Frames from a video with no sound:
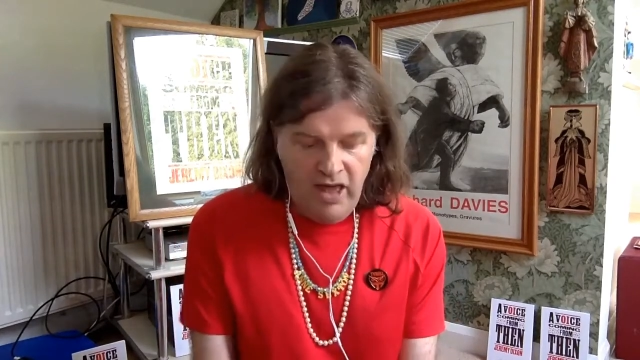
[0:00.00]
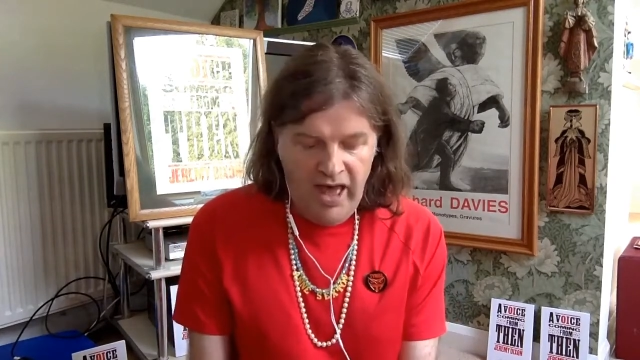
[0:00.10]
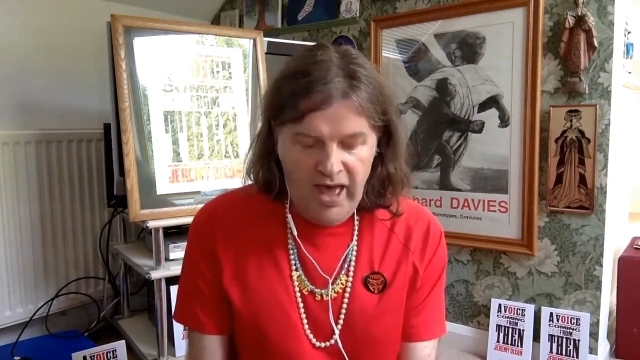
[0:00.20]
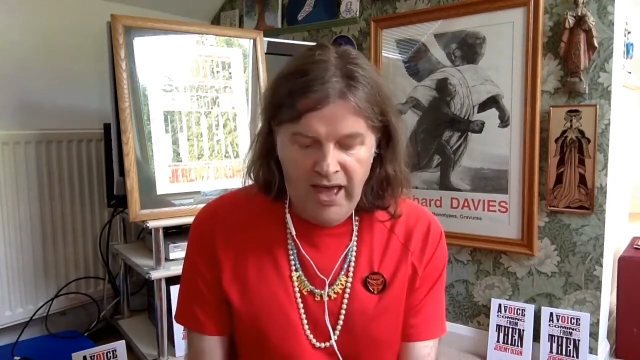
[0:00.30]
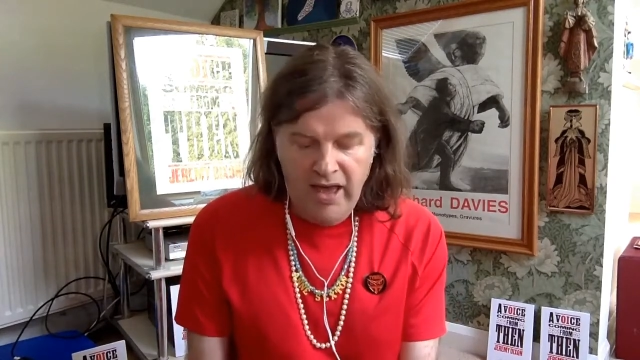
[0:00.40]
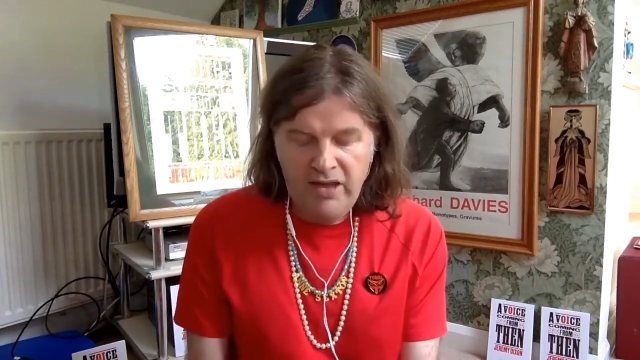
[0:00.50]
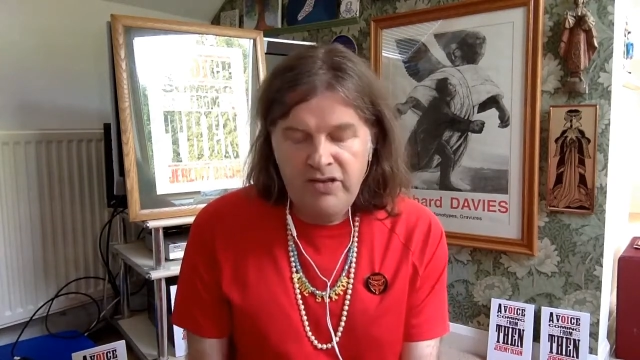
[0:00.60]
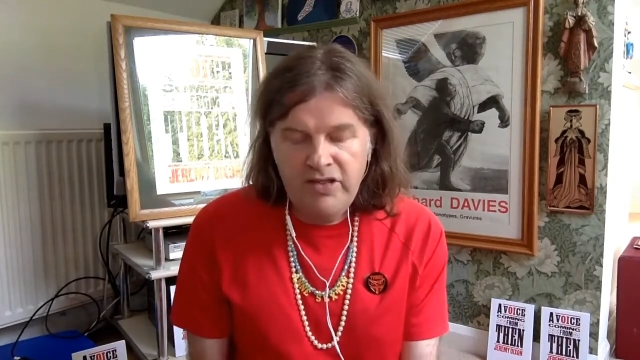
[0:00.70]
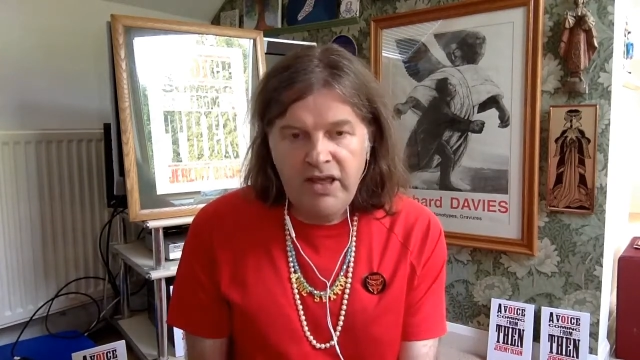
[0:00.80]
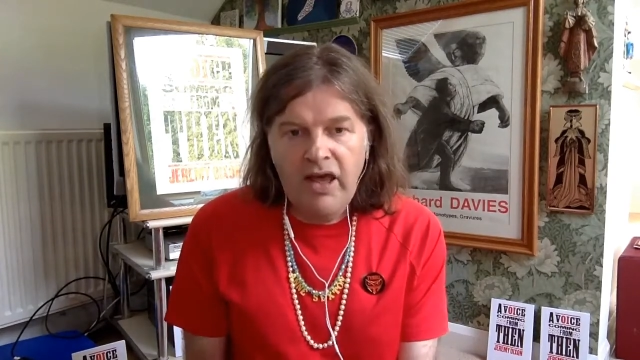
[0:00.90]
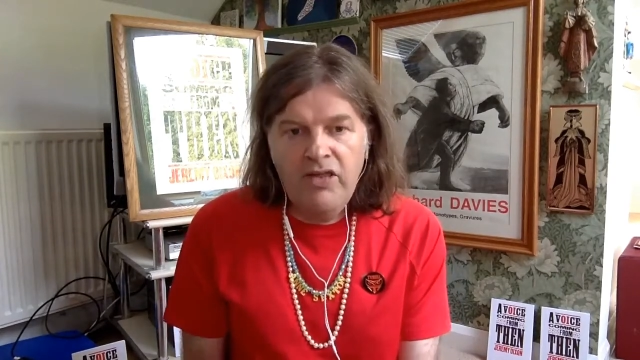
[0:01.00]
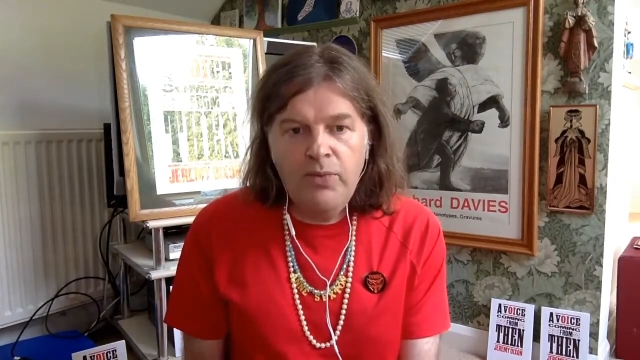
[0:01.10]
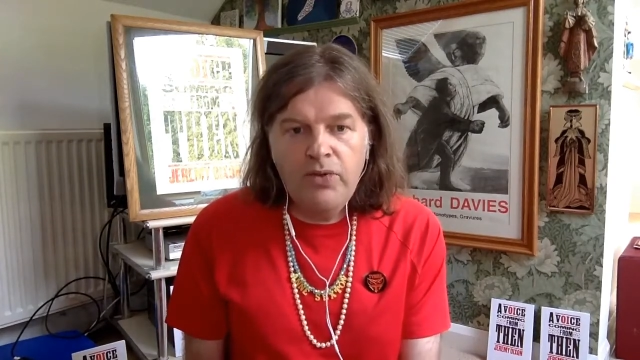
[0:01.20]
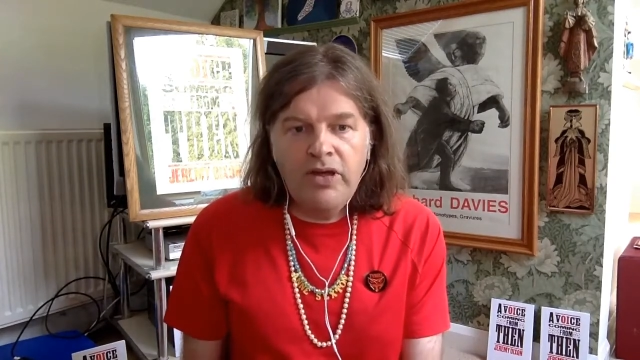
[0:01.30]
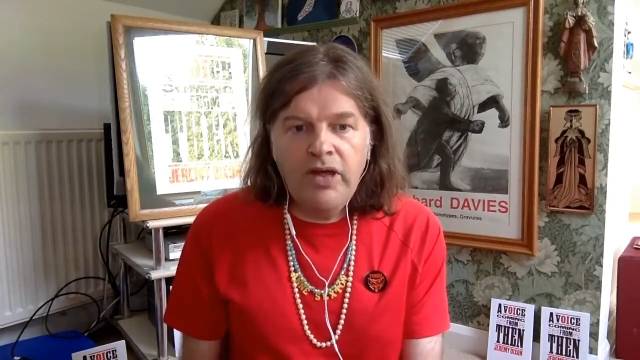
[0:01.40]
And the other
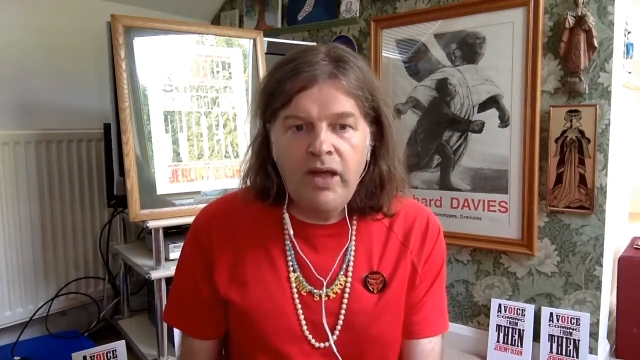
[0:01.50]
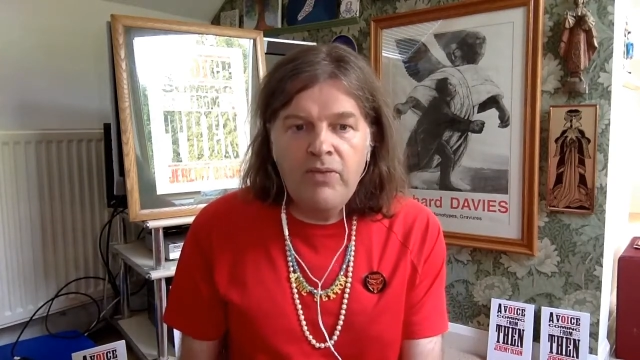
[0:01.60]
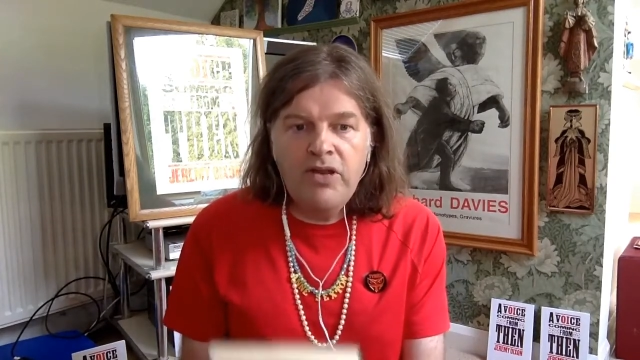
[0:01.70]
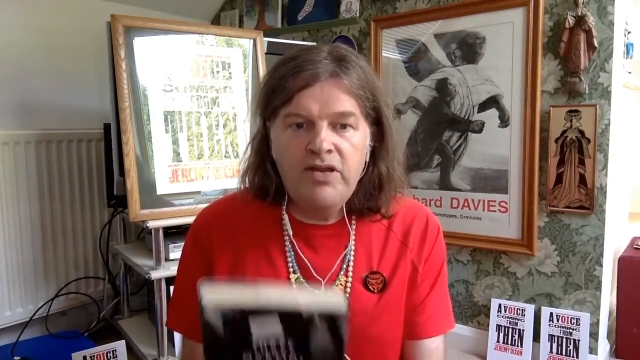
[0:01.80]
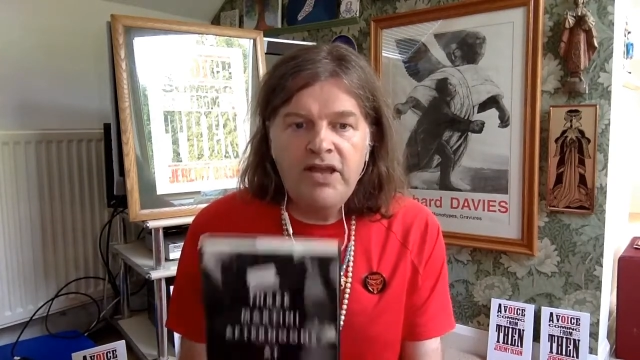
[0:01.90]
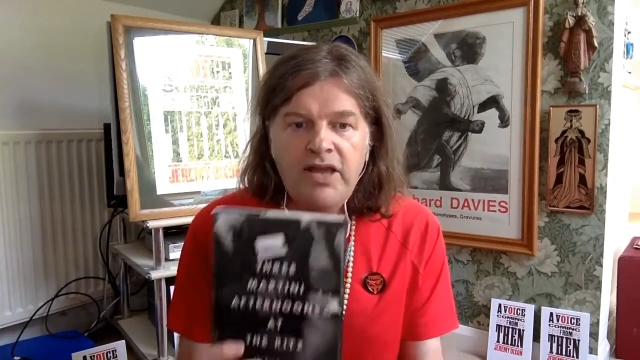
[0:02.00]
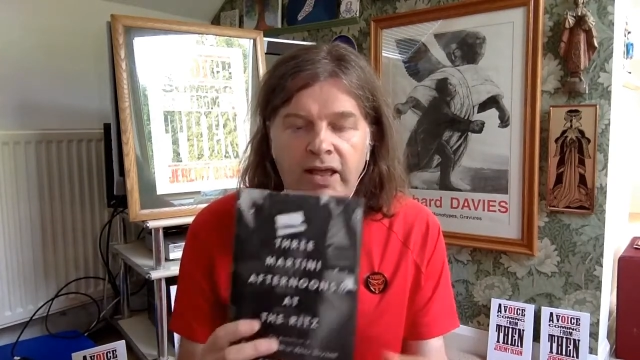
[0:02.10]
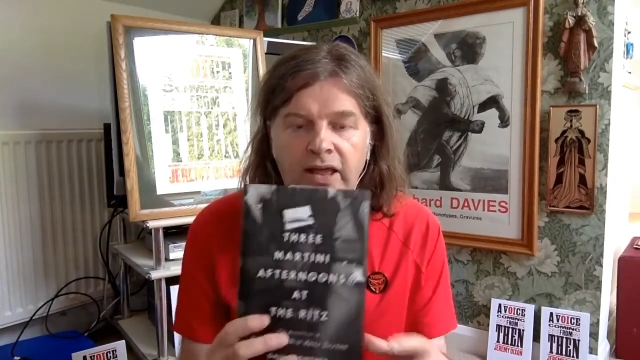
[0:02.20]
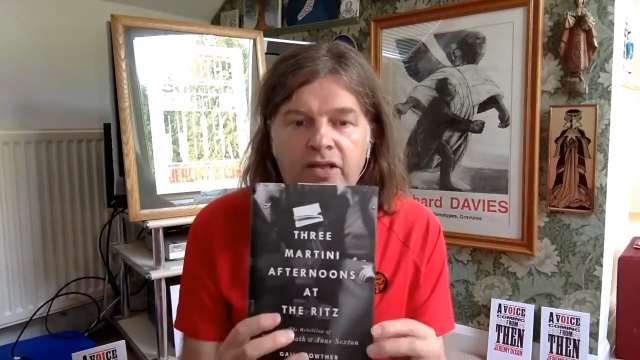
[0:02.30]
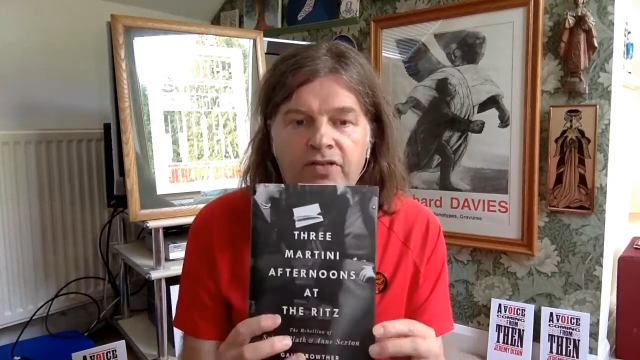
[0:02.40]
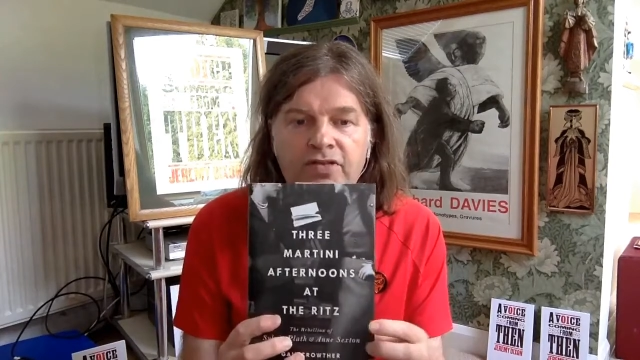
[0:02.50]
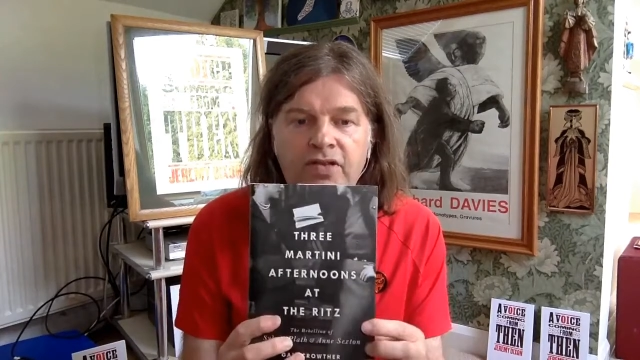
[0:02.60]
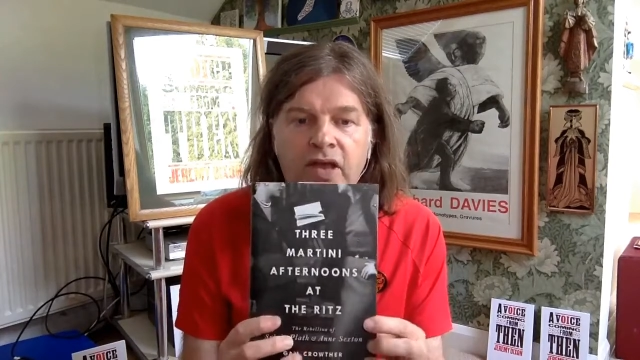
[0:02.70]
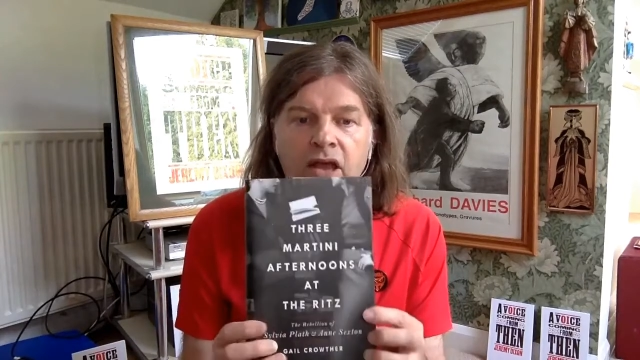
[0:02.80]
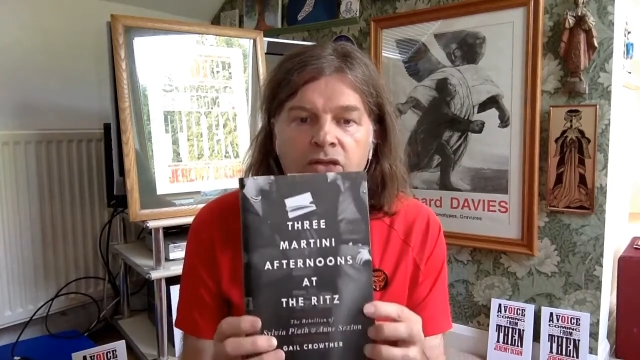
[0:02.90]
book I'm reading is